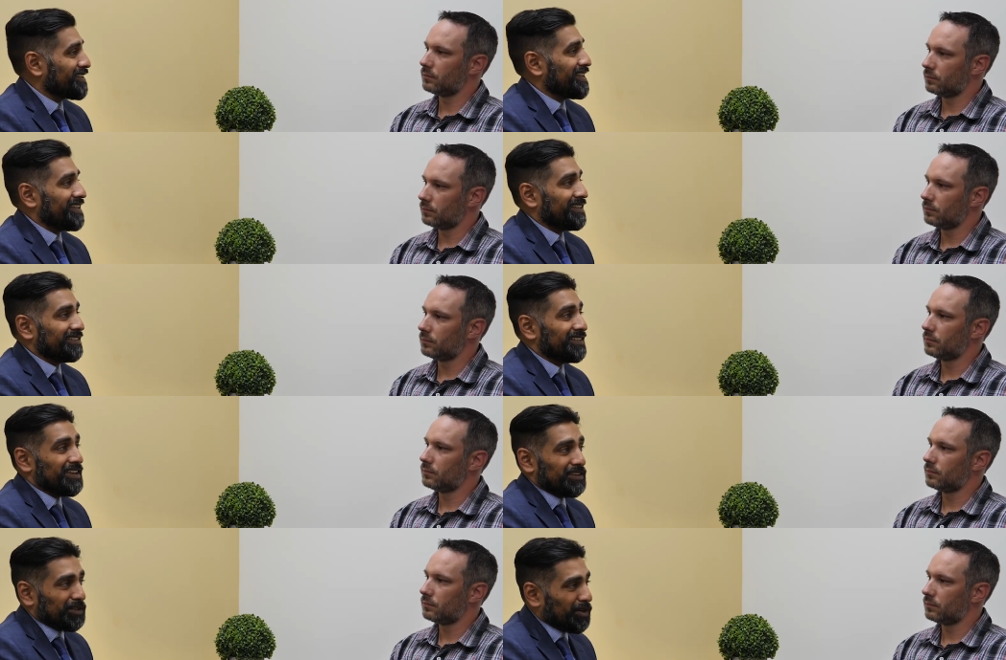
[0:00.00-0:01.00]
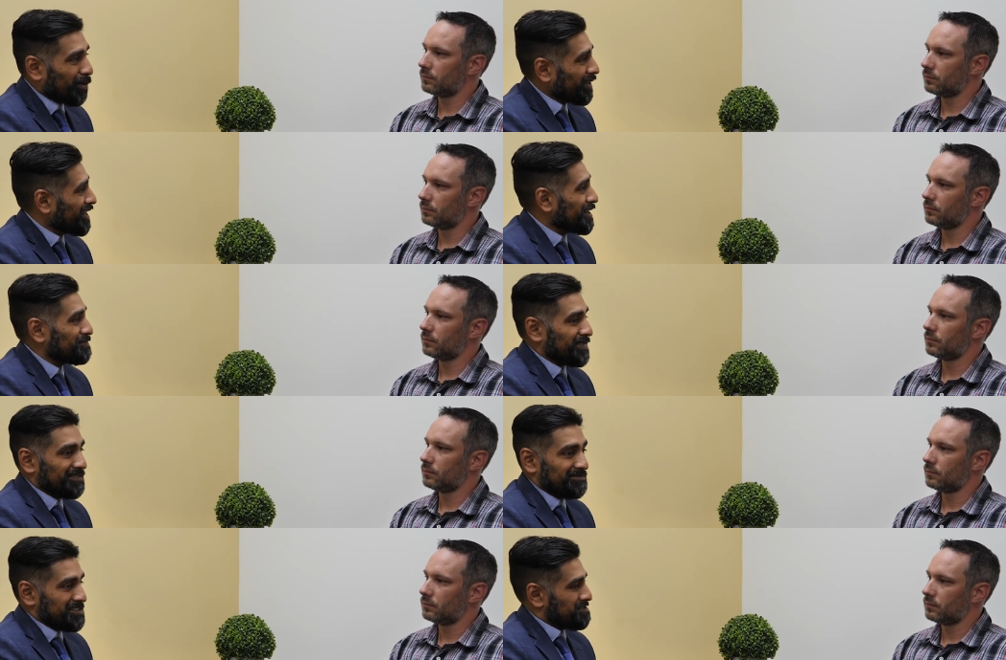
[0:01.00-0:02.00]
Speaker 1: and going up
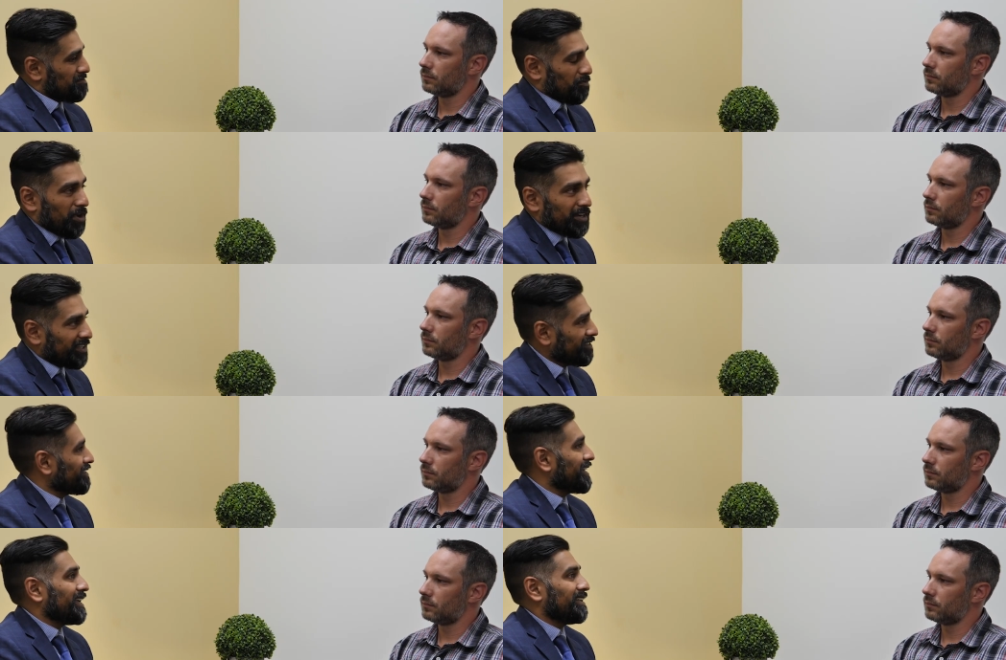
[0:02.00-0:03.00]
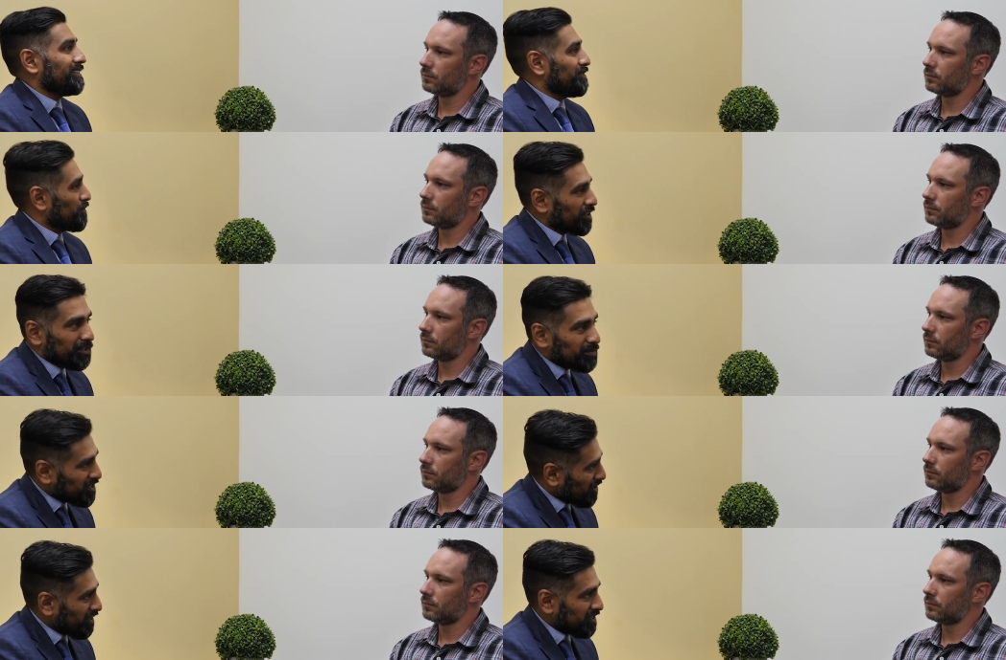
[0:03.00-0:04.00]
and walking the land and working with
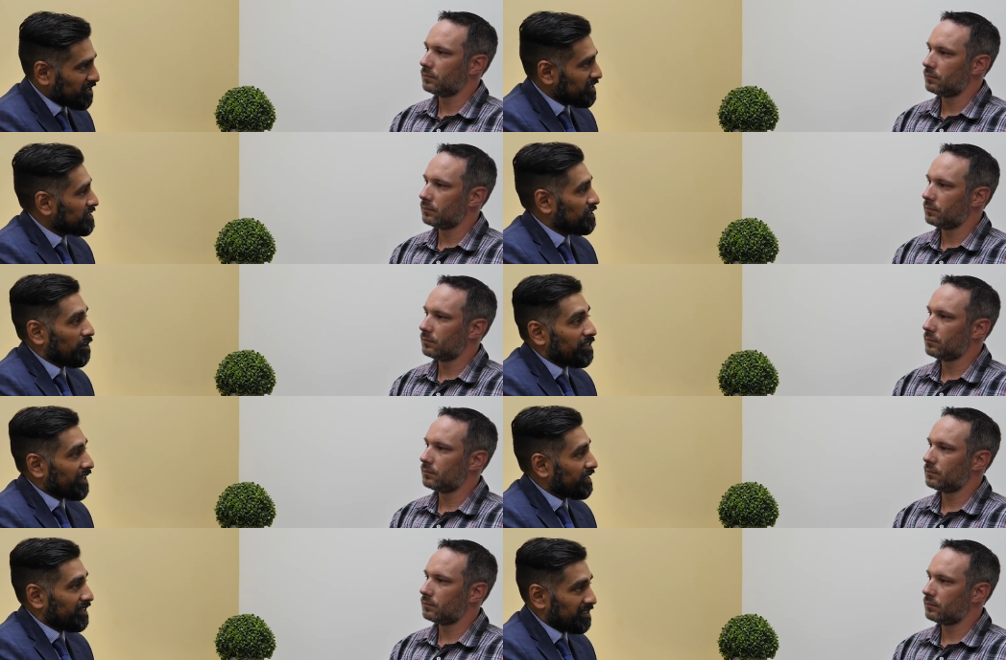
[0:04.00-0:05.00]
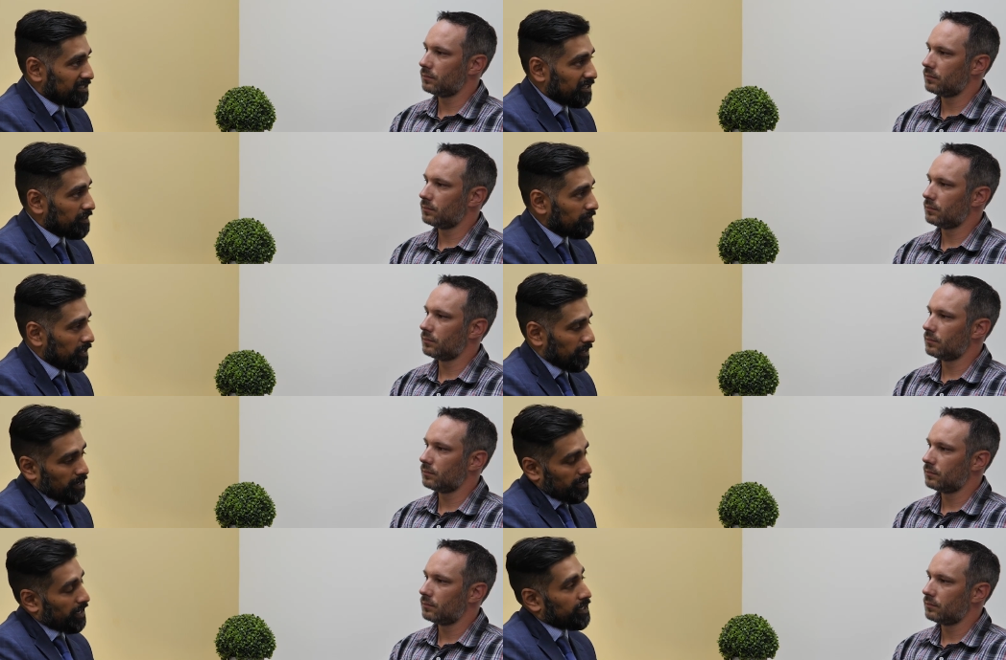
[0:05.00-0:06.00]
geologists and all that kind of stuff.
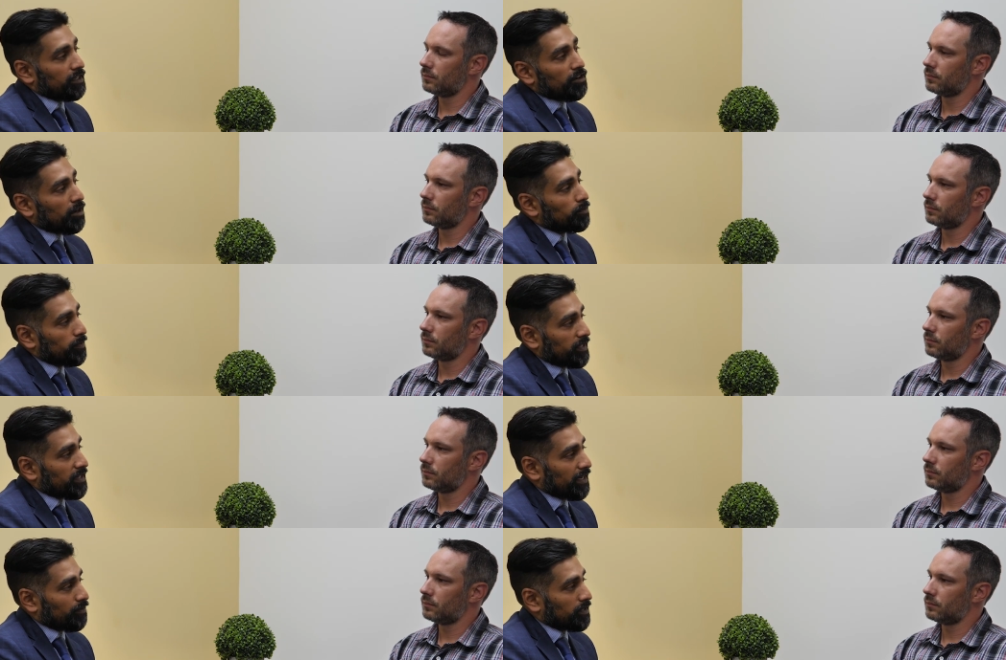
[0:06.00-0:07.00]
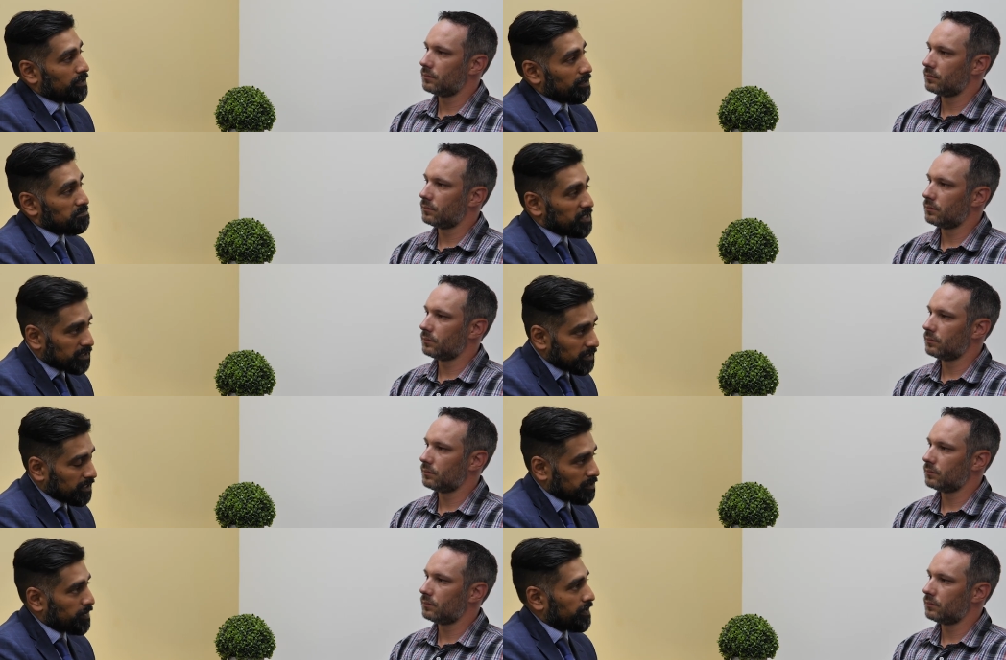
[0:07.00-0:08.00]
And I can complement that with the business
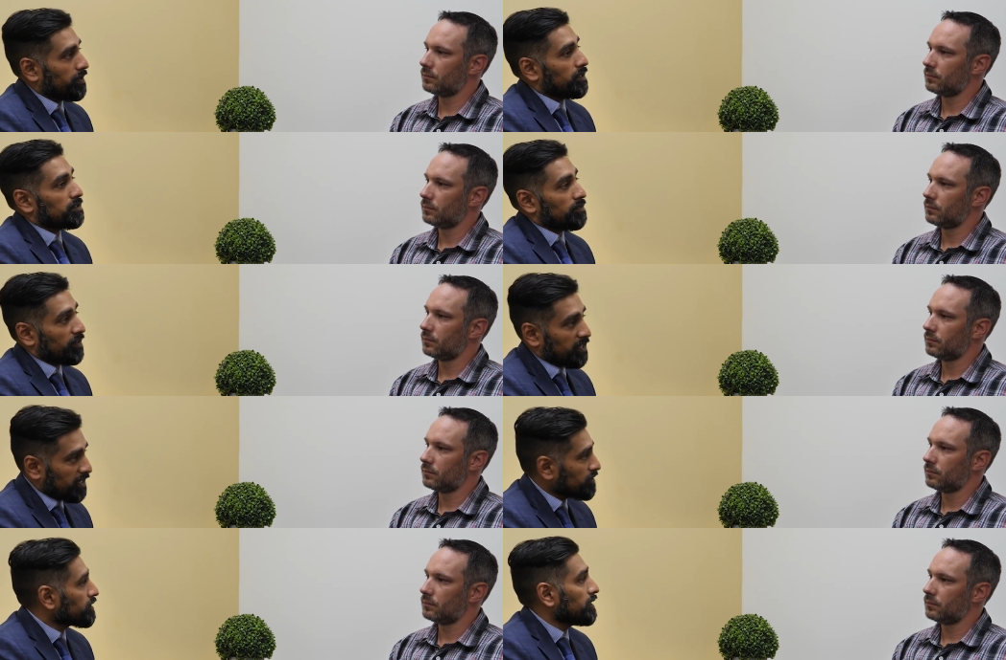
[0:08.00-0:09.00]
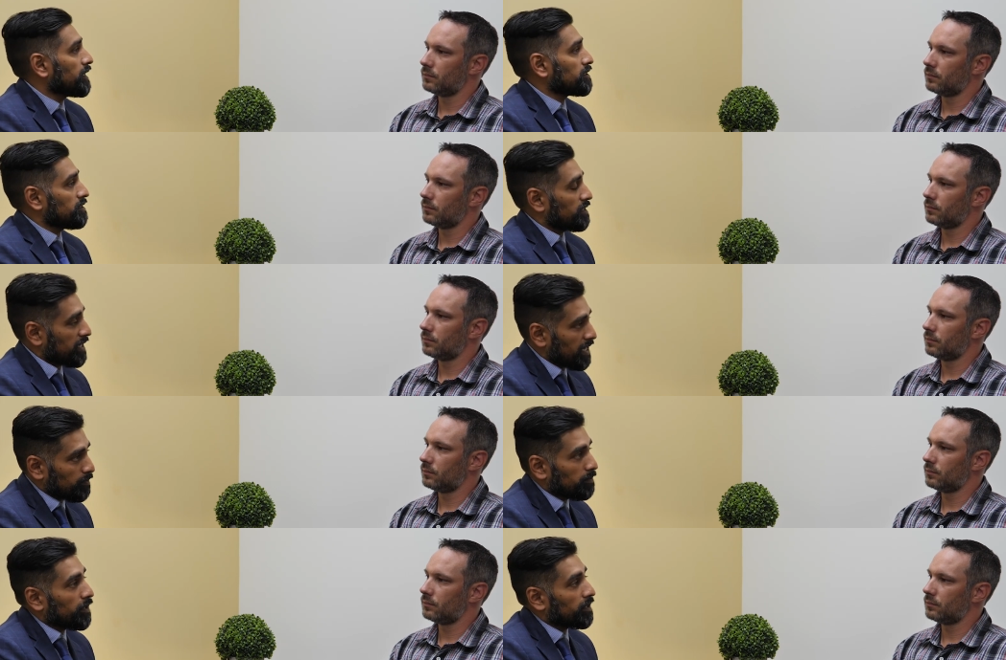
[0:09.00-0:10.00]
experience, the financial connections, the
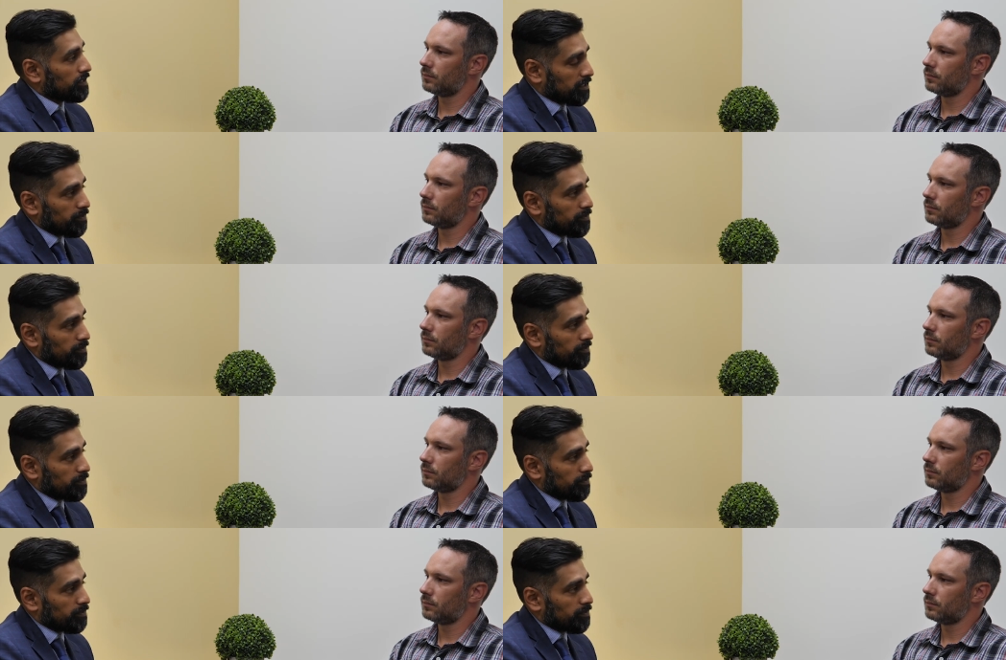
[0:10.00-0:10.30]
capital markets